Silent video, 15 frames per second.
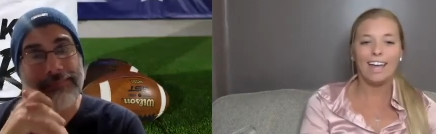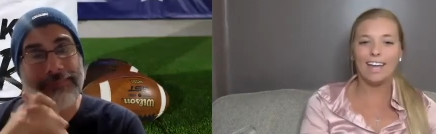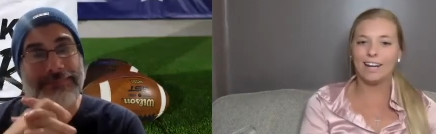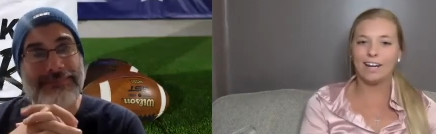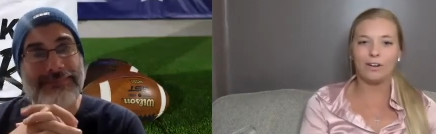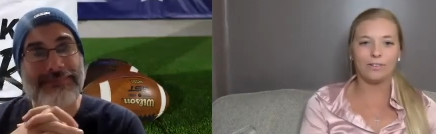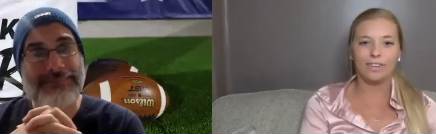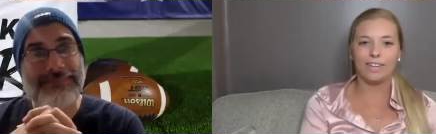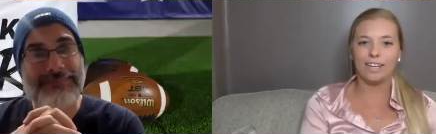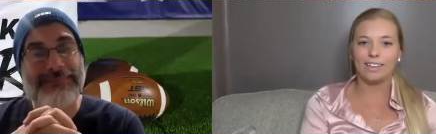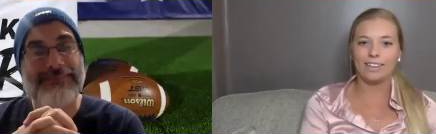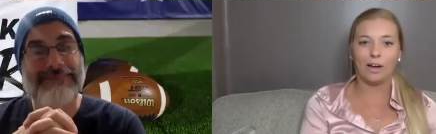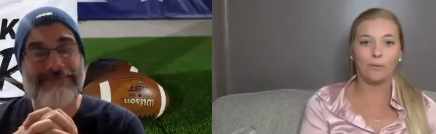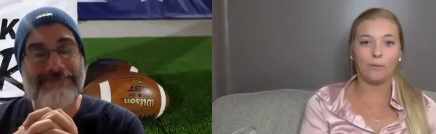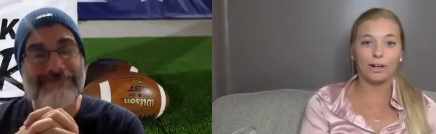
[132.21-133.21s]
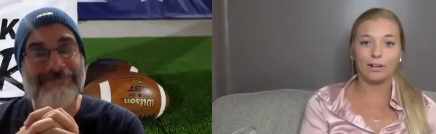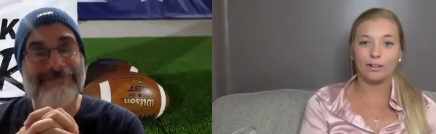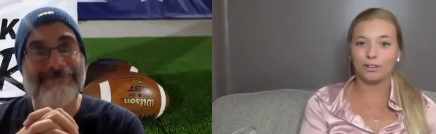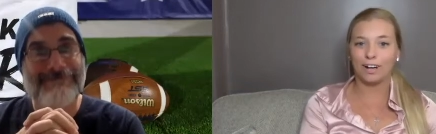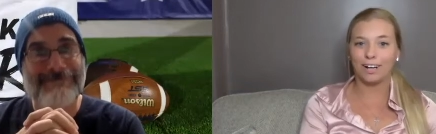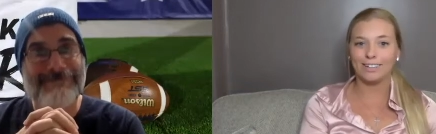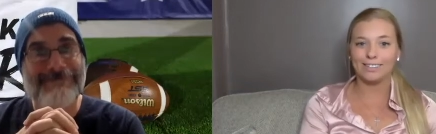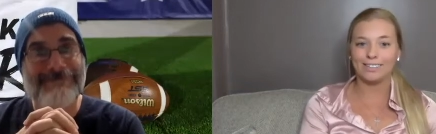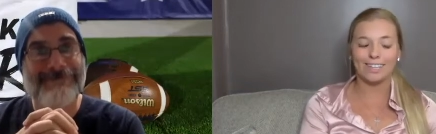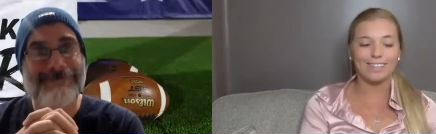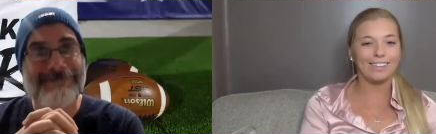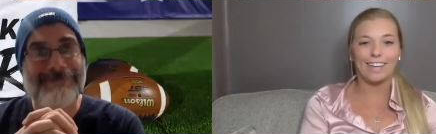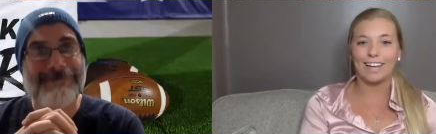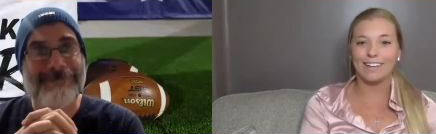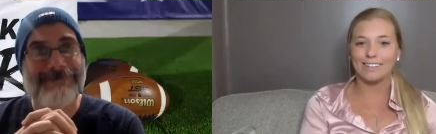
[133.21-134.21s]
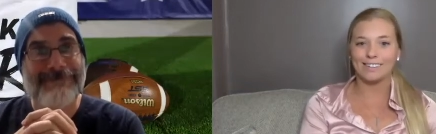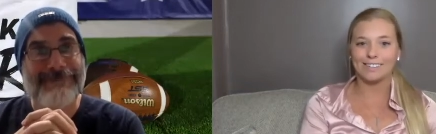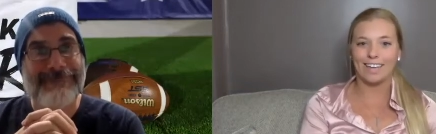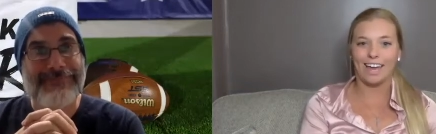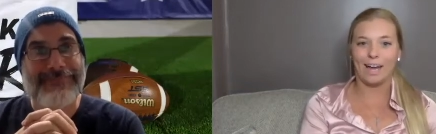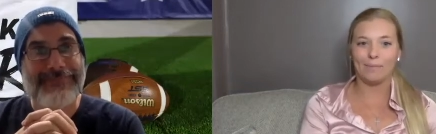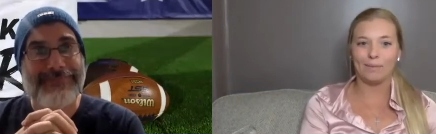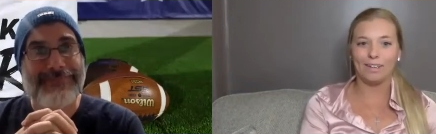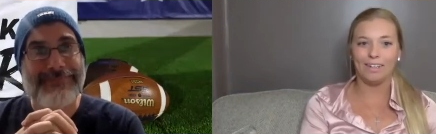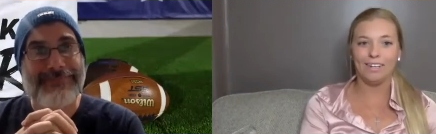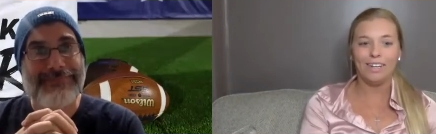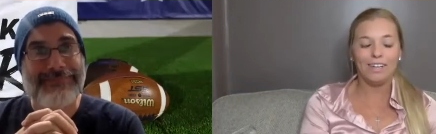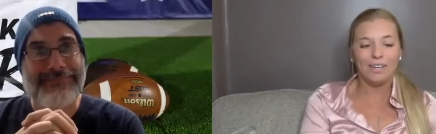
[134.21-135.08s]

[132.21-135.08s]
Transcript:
Speaker 1: and i don't think that we're trying to say that that doesn't happen